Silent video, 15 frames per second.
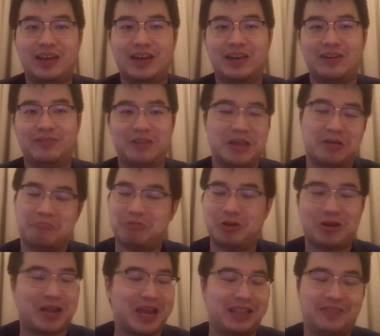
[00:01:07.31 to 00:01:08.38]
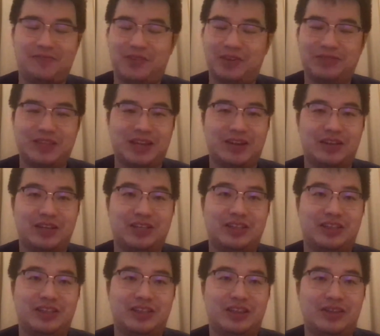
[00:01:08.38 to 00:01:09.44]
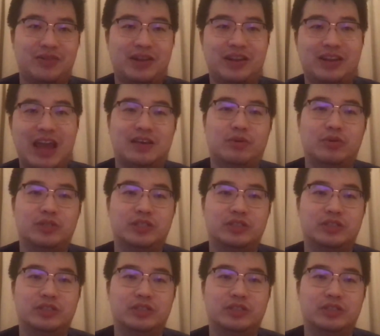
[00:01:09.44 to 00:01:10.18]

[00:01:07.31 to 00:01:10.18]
um, yeah, we look at the field and uh, Ethereum now the